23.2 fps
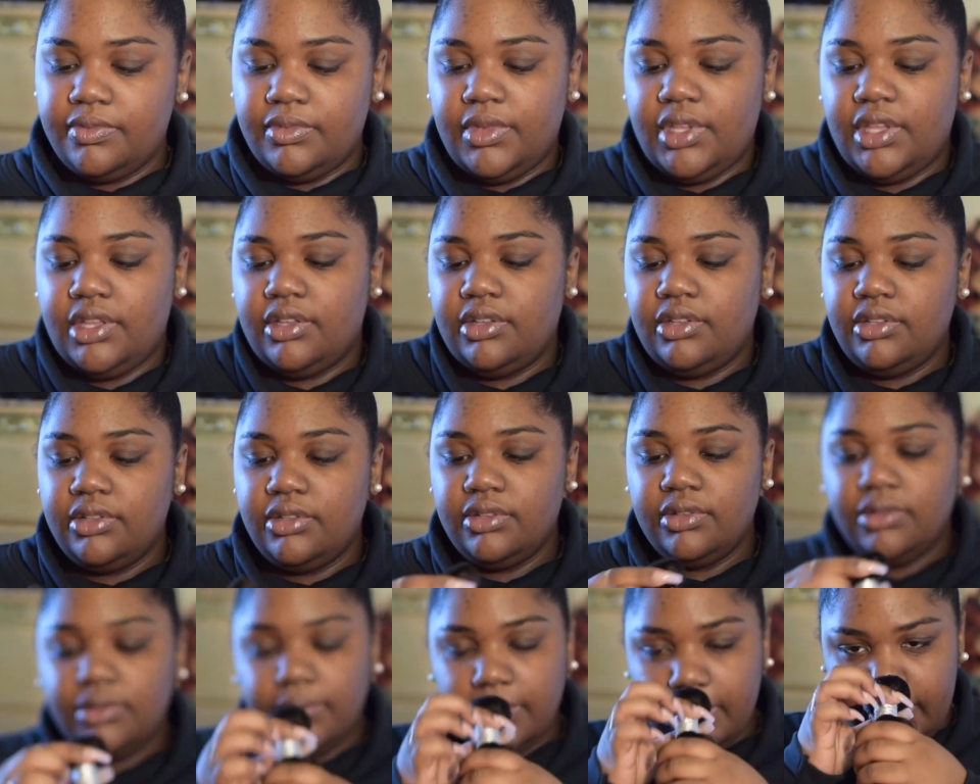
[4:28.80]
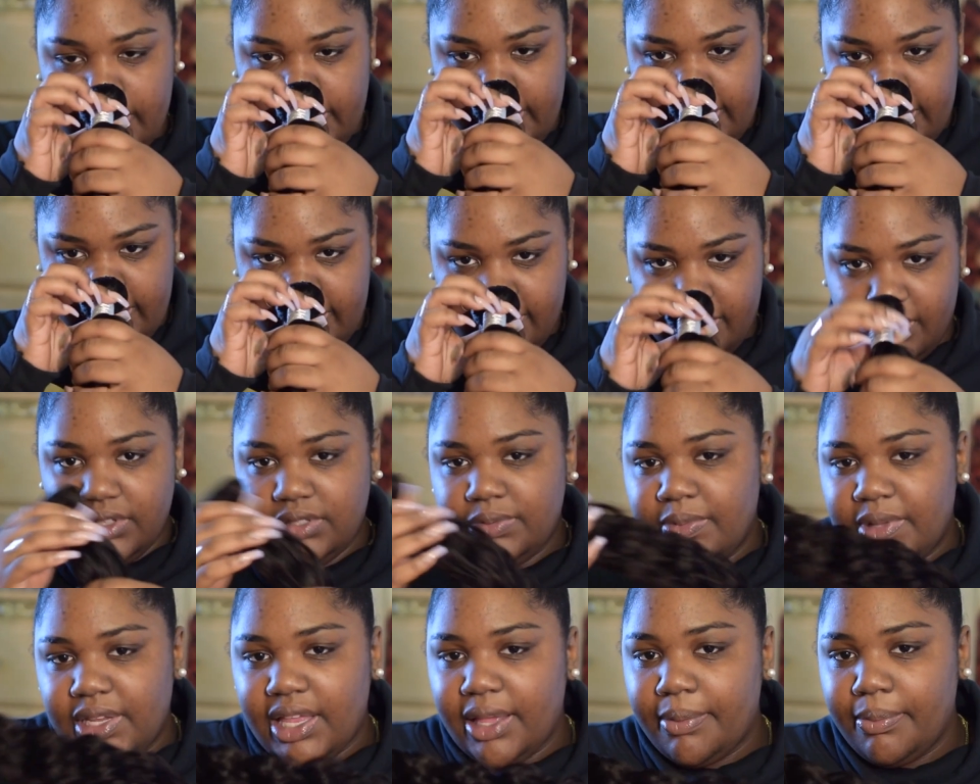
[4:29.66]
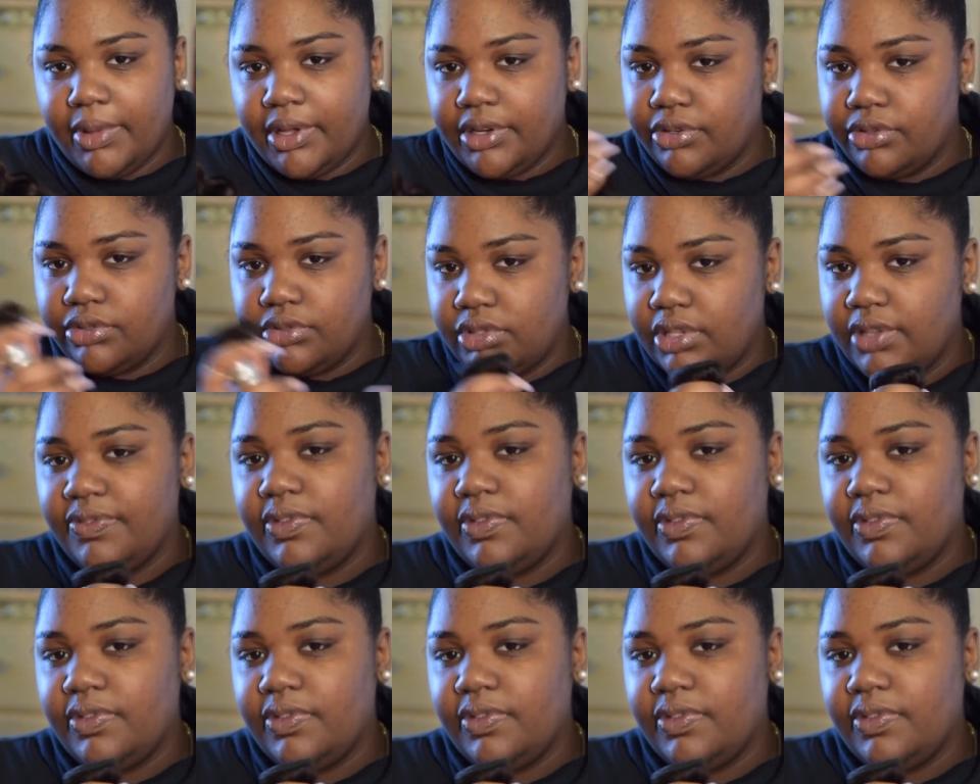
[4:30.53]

Man, it smells like bundles.